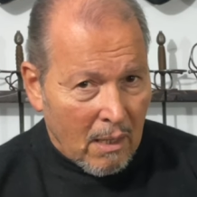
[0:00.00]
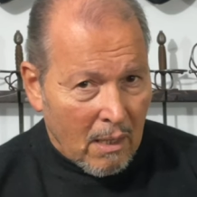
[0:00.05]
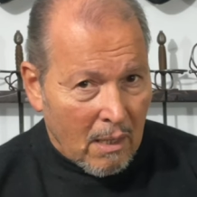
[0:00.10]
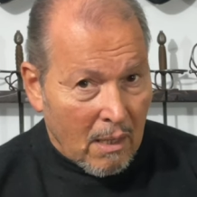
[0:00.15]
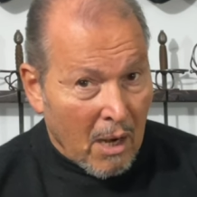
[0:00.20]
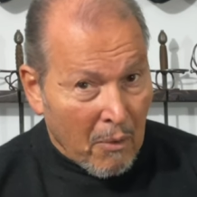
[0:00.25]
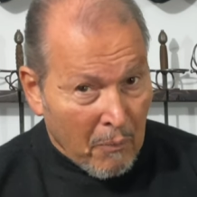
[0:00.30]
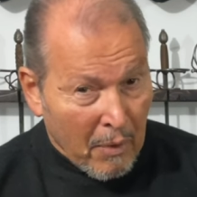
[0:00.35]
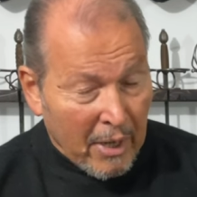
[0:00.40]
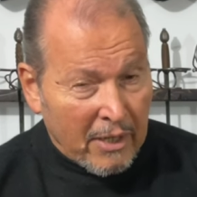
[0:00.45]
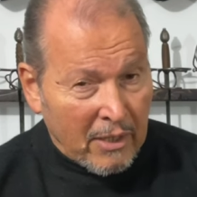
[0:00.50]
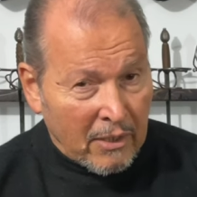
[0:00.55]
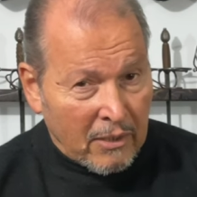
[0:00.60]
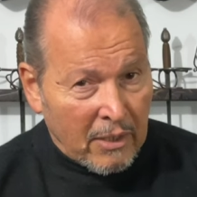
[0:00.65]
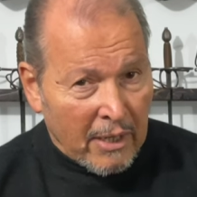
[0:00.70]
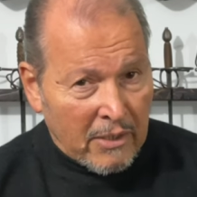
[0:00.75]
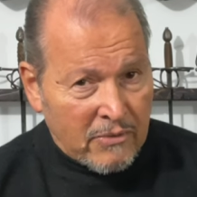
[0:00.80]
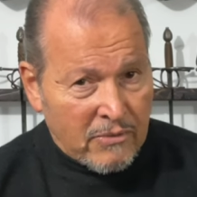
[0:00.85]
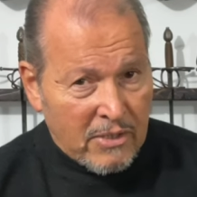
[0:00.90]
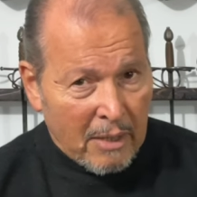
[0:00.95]
I
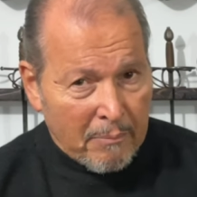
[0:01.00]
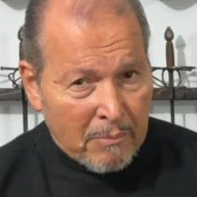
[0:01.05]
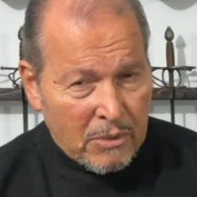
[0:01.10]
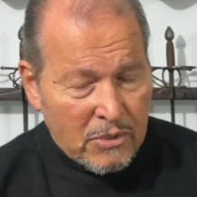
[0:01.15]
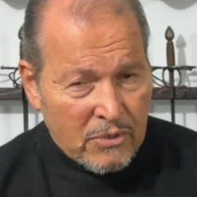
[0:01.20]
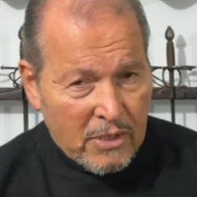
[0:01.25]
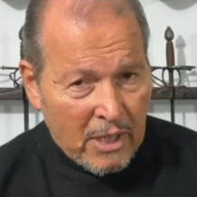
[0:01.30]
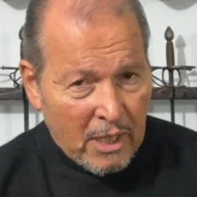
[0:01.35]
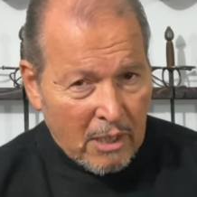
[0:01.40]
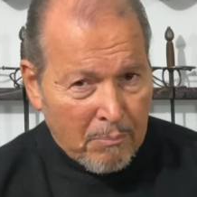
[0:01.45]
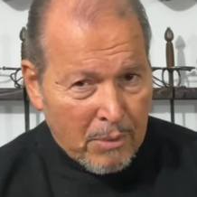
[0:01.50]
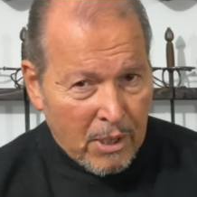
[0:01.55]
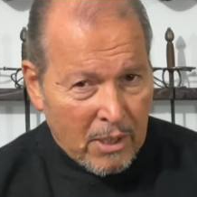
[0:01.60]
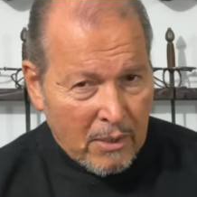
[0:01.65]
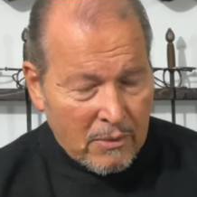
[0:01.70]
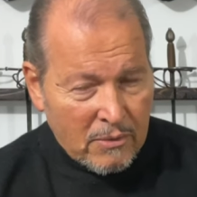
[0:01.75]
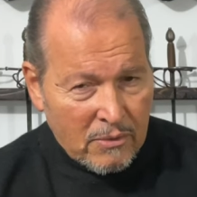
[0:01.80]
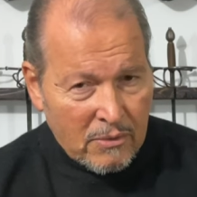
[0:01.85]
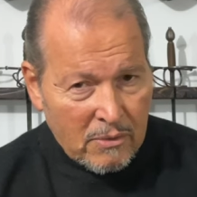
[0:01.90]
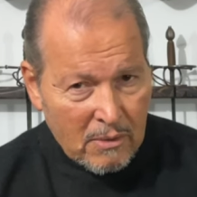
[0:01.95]
recognize that mistake
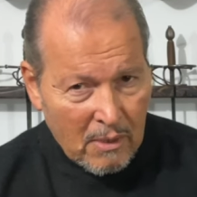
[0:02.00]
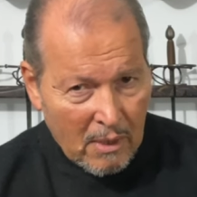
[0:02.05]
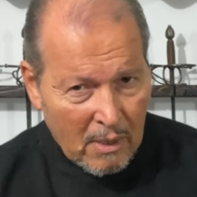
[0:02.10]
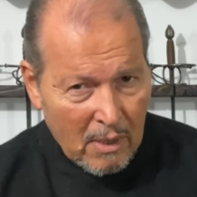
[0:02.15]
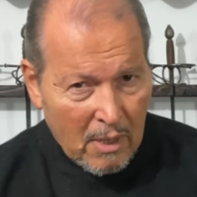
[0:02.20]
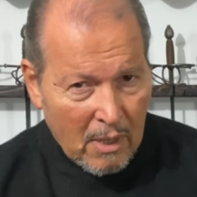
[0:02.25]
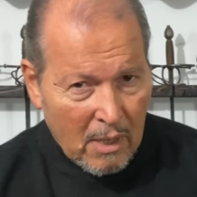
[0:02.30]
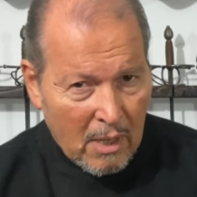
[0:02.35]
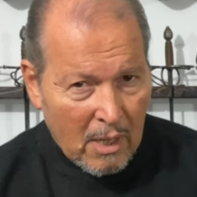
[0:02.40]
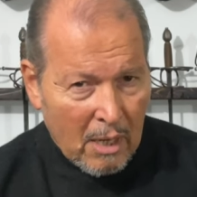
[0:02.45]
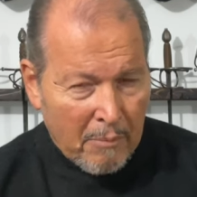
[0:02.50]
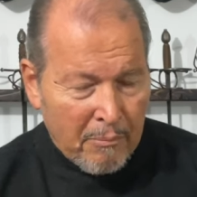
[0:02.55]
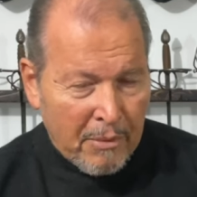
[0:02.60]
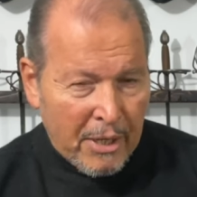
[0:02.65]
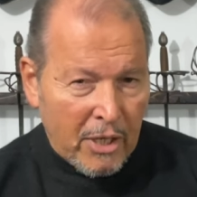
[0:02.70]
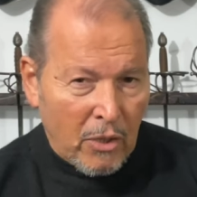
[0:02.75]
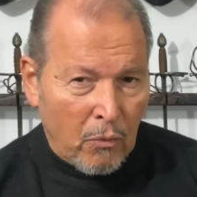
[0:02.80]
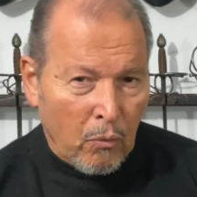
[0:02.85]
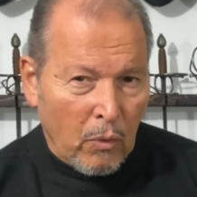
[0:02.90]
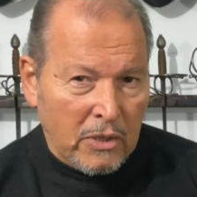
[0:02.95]
because I made
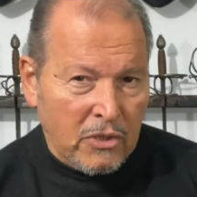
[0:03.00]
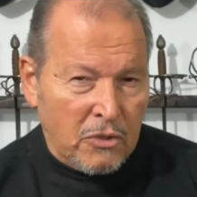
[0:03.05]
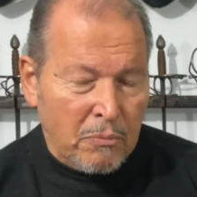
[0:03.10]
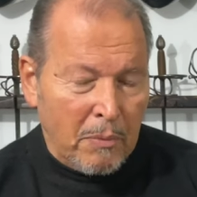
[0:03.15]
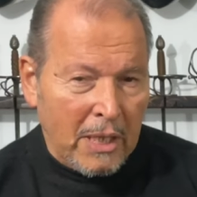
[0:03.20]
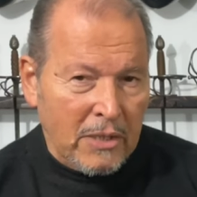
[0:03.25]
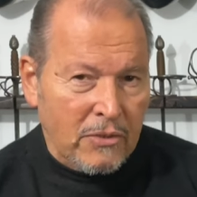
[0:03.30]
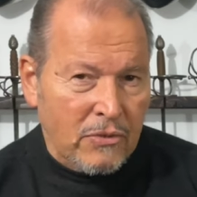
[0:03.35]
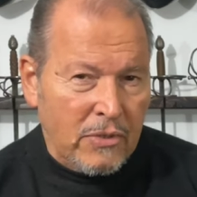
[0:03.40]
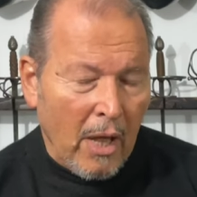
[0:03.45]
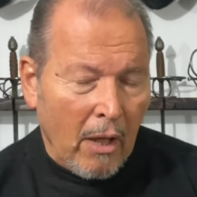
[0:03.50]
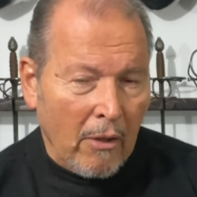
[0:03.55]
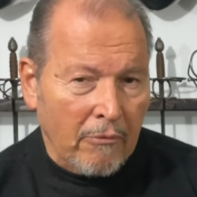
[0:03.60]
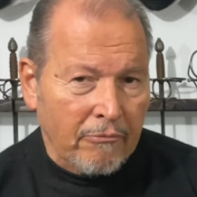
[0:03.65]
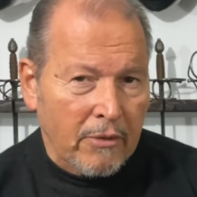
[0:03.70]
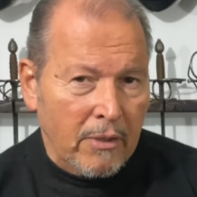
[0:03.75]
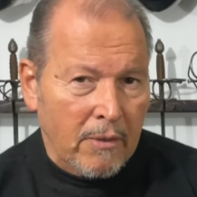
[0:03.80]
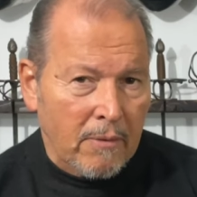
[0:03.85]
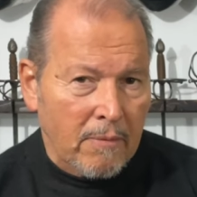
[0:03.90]
it once myself.